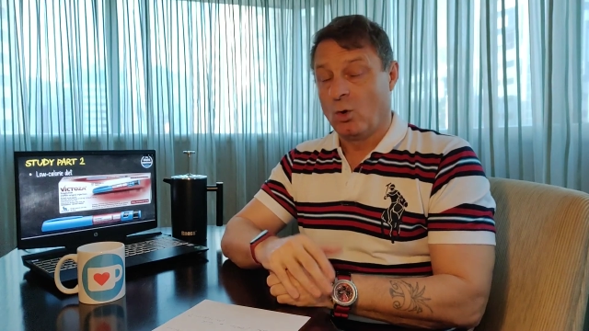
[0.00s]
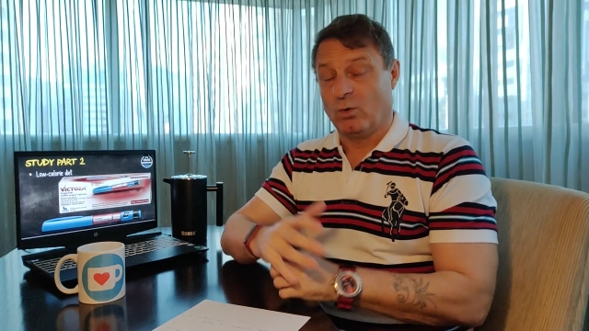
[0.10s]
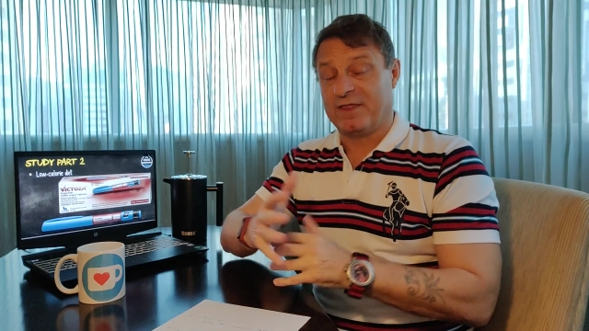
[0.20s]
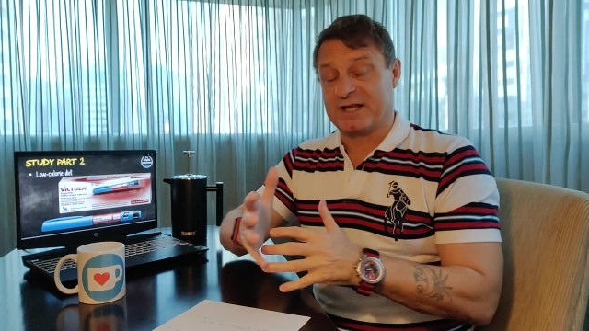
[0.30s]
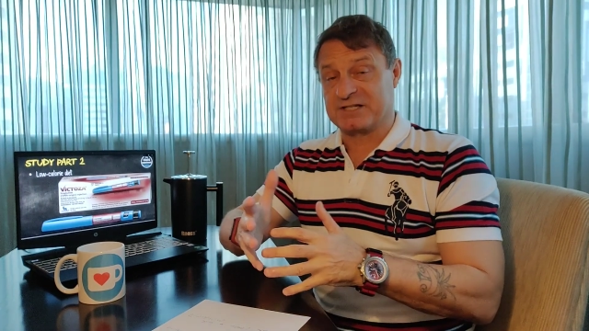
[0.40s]

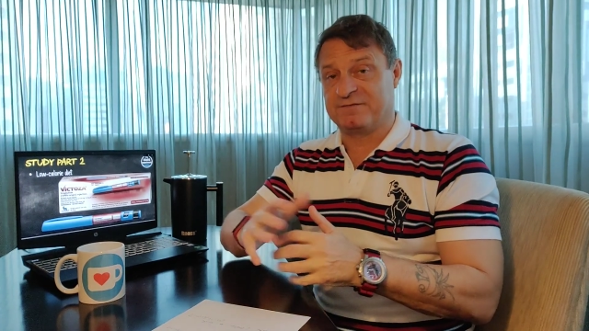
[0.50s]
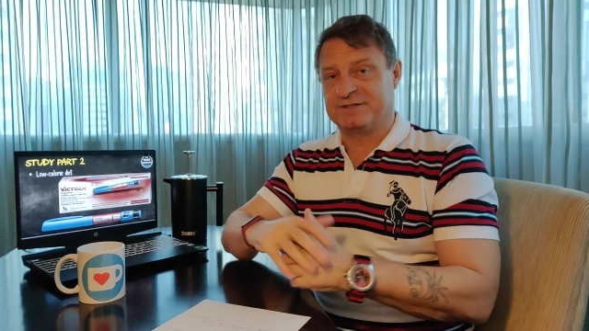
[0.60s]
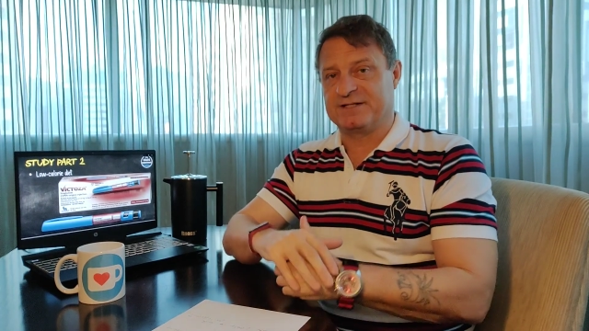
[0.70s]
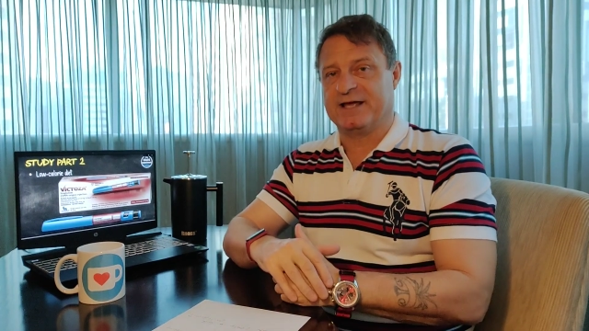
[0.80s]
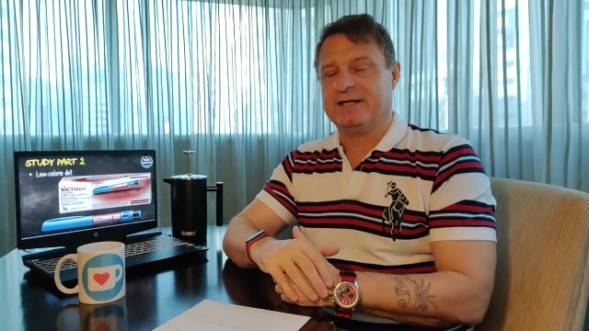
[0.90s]
Well, that's it for
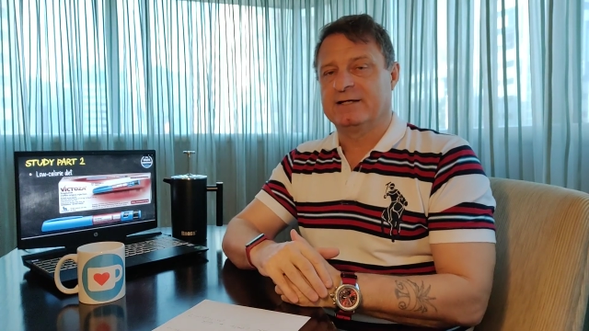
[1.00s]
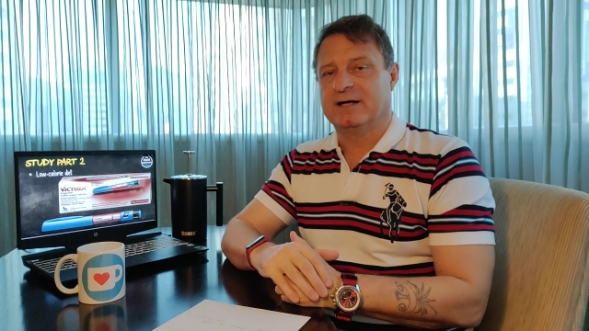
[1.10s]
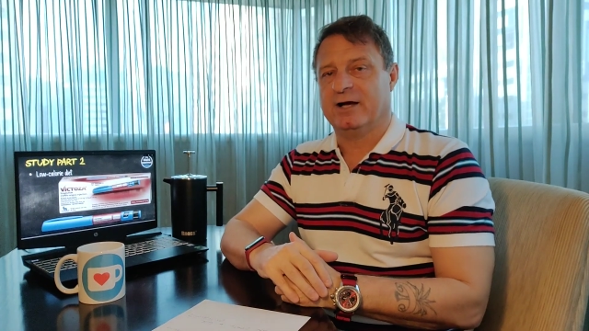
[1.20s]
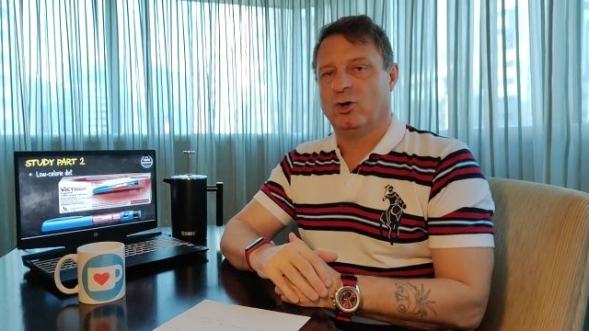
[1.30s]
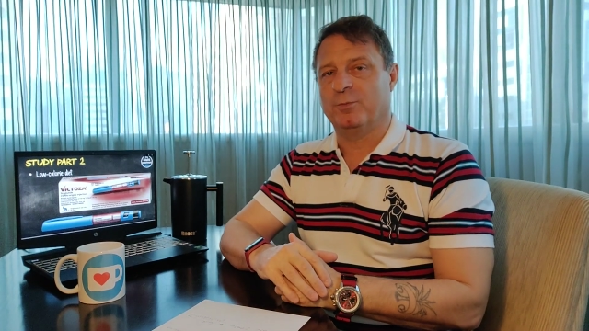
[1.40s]
today.
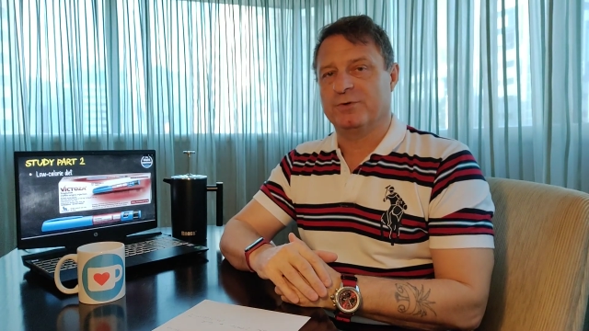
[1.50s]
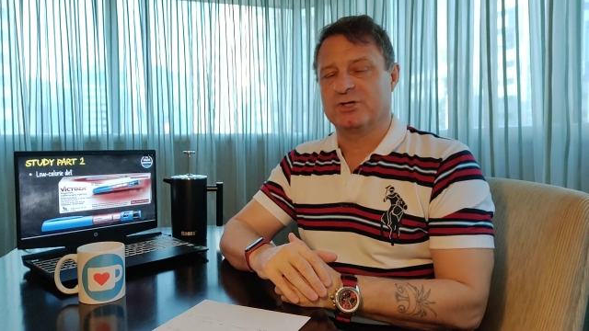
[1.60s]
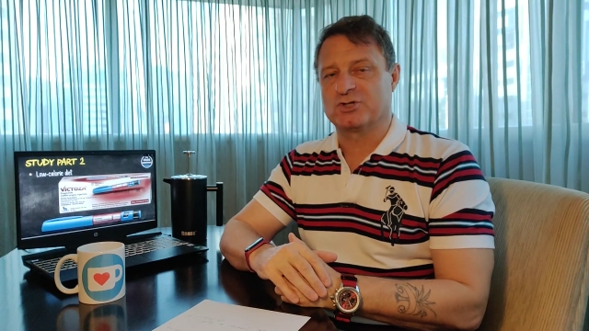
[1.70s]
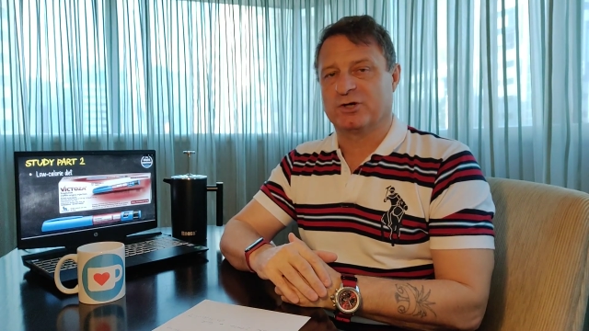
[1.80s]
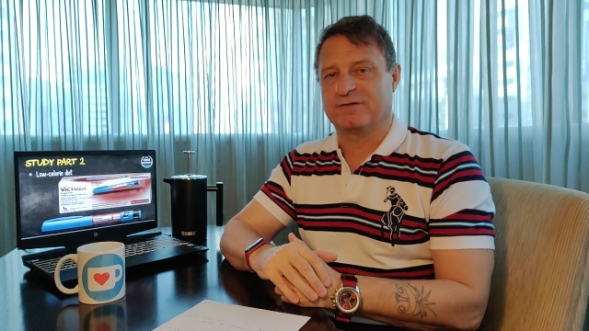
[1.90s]
I hope you
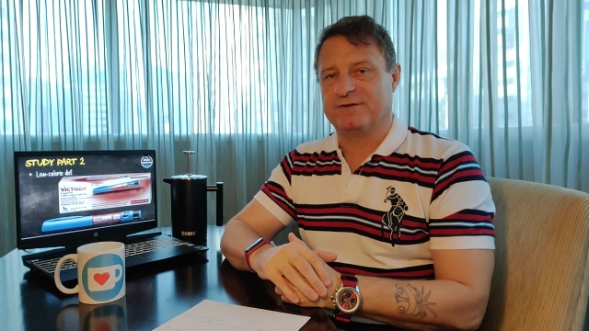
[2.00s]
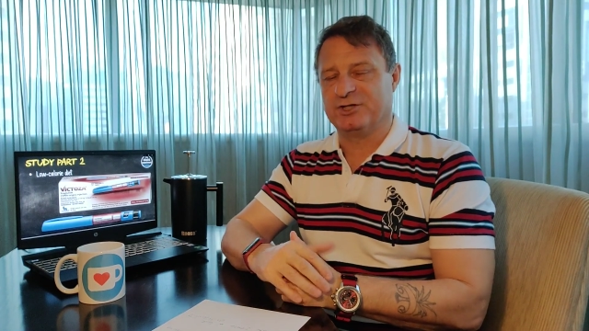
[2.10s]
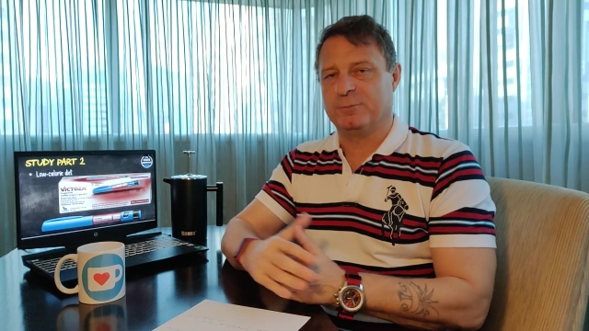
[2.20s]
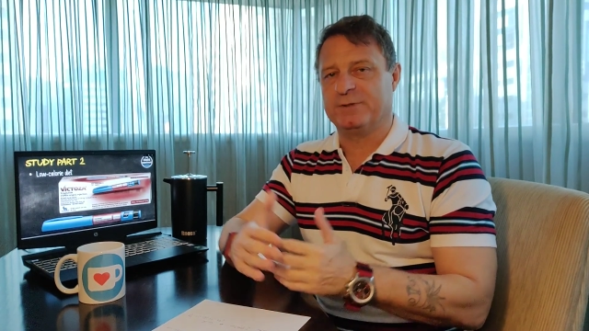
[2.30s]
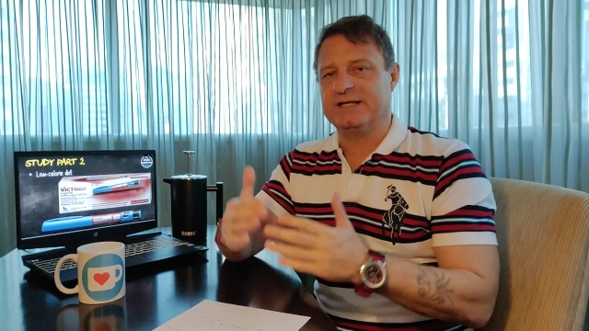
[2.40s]
enjoyed the
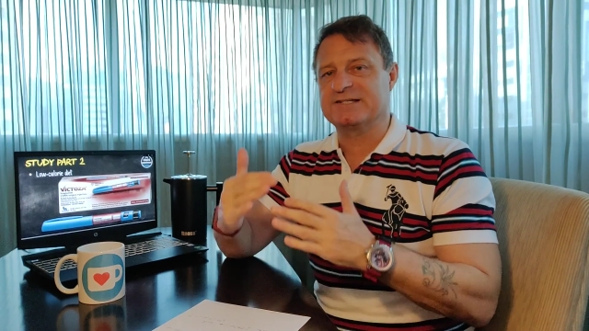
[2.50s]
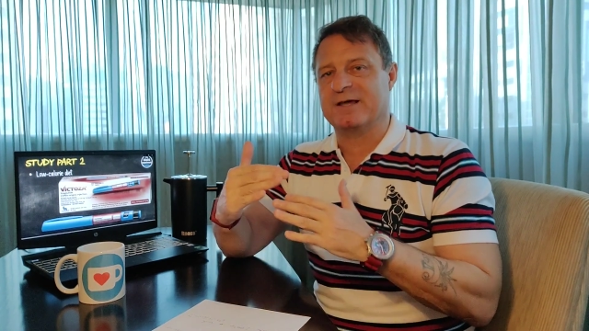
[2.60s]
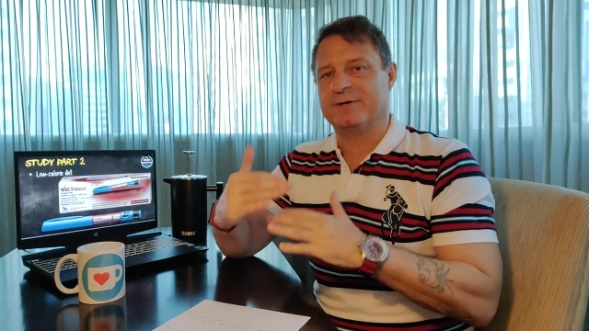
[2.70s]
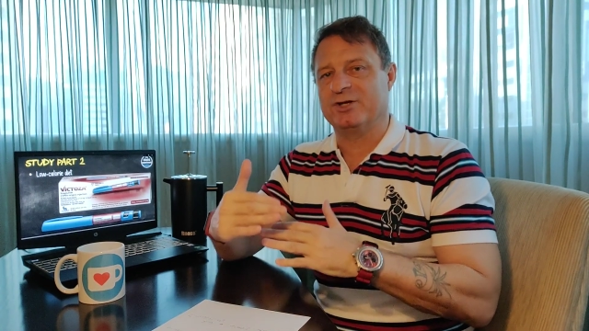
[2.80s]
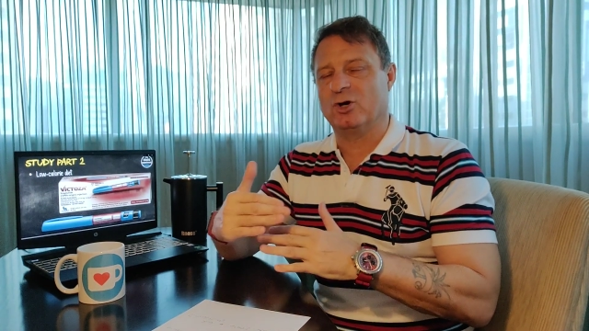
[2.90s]
video. Please
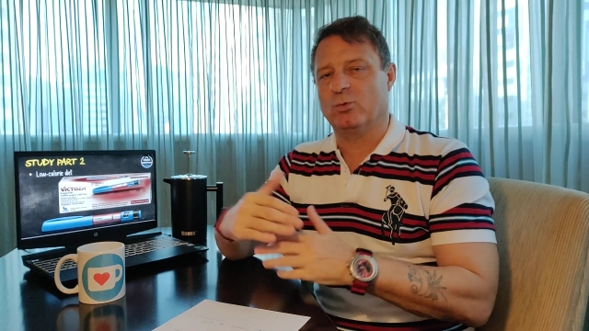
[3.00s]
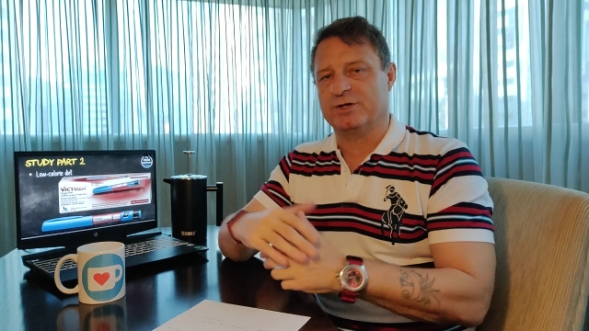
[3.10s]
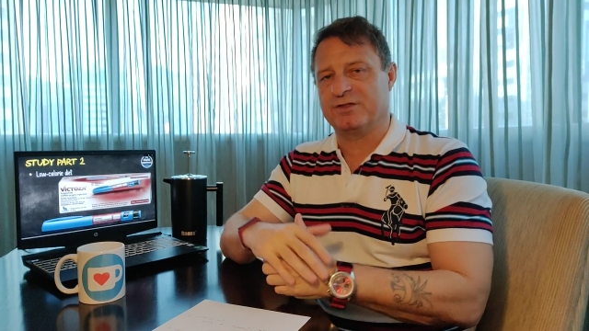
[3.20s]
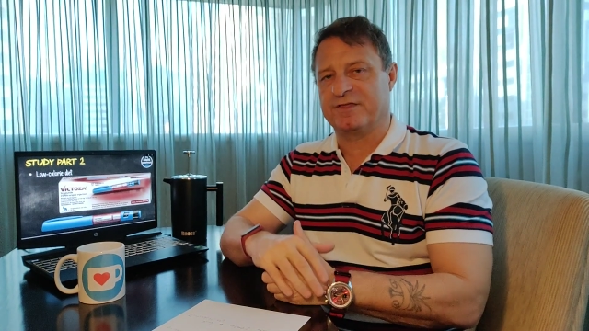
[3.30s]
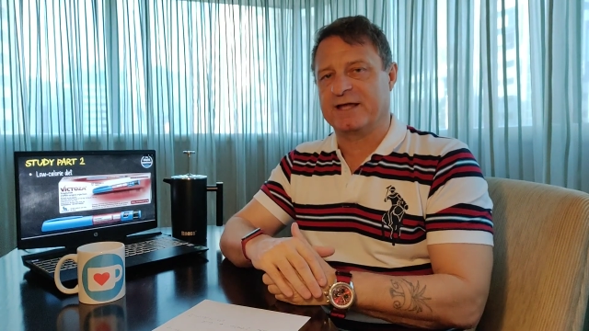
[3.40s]
let me know
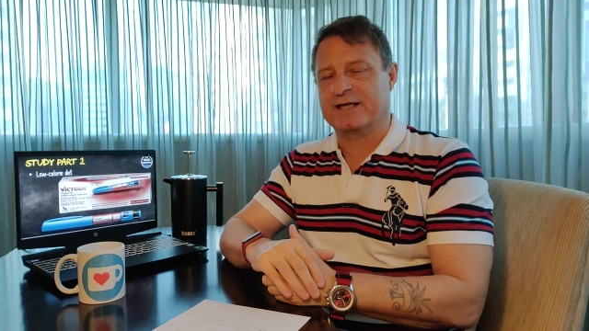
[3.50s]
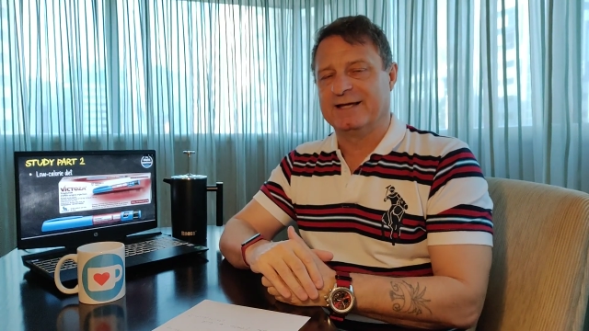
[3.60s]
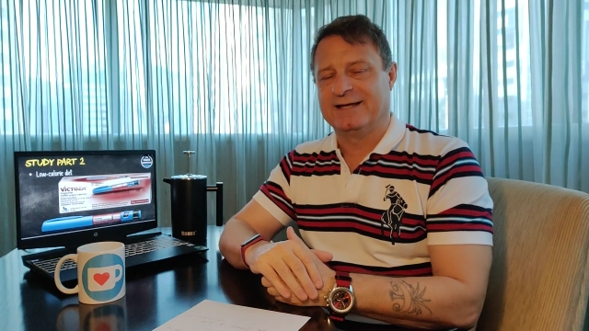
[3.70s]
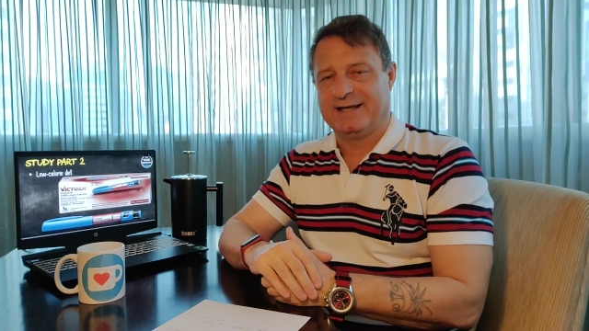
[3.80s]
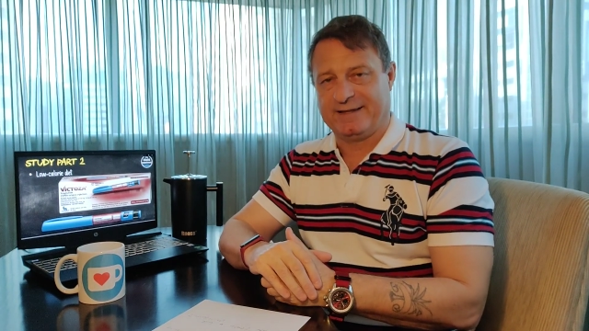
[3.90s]
what you think
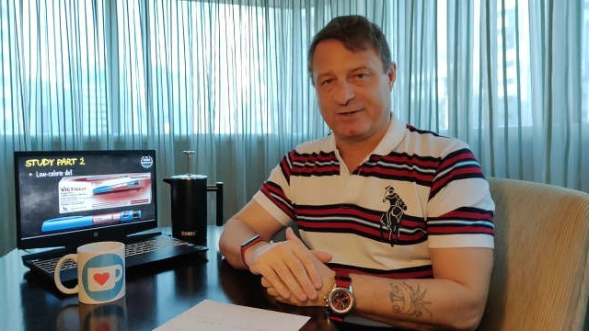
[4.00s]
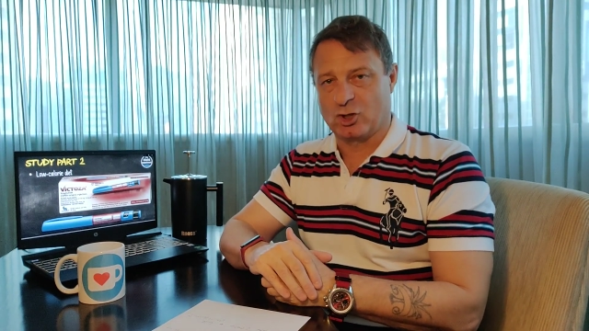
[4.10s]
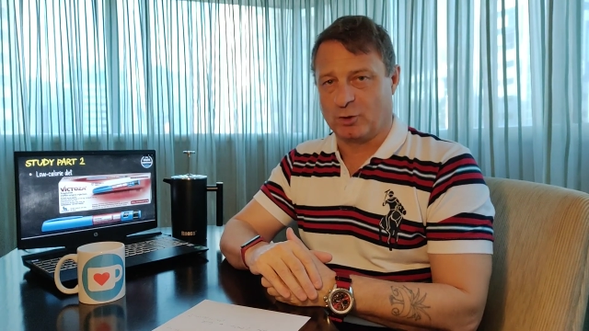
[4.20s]
in the